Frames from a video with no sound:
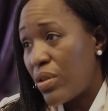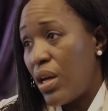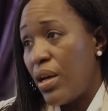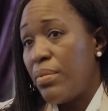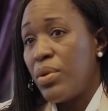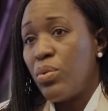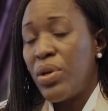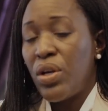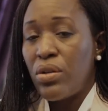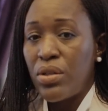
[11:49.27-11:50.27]
Um,
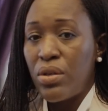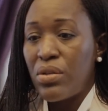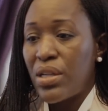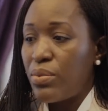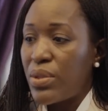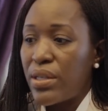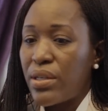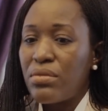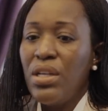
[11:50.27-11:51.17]
we all know that we're